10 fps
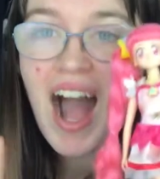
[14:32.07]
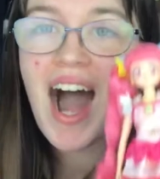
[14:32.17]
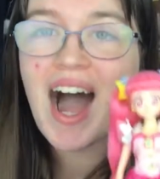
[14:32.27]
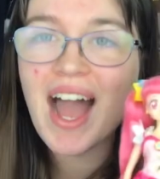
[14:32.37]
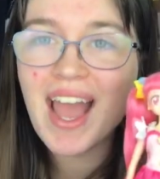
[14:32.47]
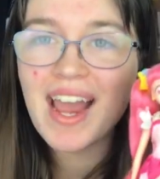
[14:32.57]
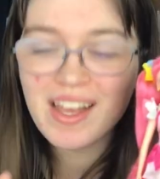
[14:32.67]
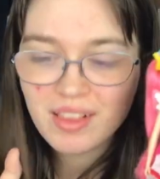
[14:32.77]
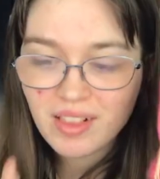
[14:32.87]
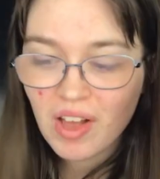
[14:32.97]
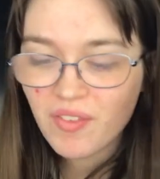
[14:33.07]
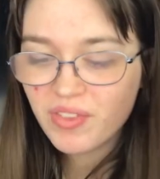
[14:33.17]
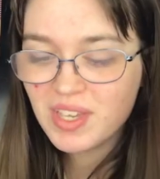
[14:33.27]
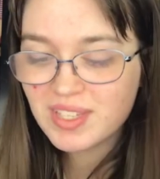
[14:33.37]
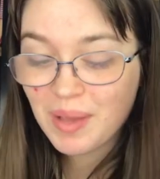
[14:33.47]
I love
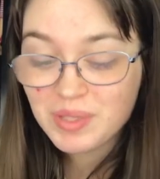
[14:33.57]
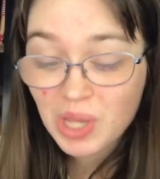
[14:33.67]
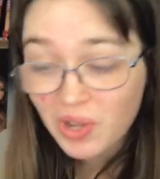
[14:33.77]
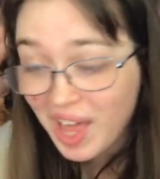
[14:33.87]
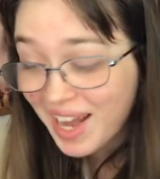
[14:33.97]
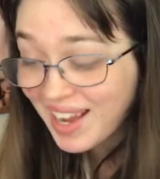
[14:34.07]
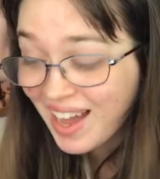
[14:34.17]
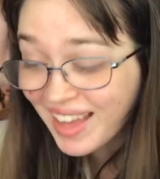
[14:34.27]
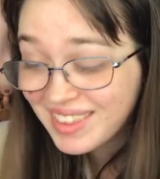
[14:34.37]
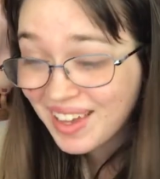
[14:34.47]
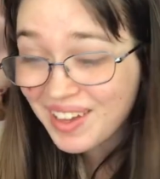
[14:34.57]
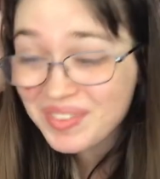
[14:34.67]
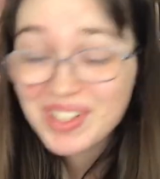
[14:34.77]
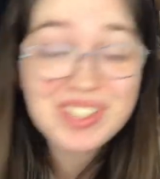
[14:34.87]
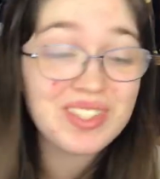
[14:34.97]
these. I'm so glad I got them.
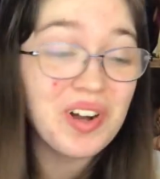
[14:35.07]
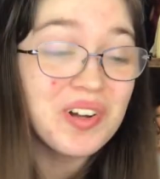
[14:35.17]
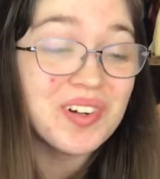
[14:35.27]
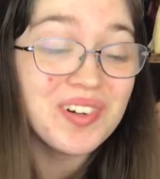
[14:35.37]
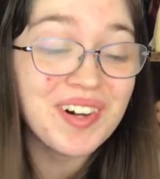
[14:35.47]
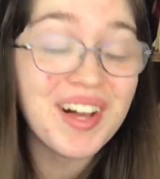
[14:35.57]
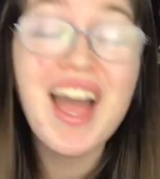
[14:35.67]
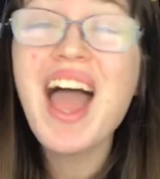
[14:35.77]
They're so cool.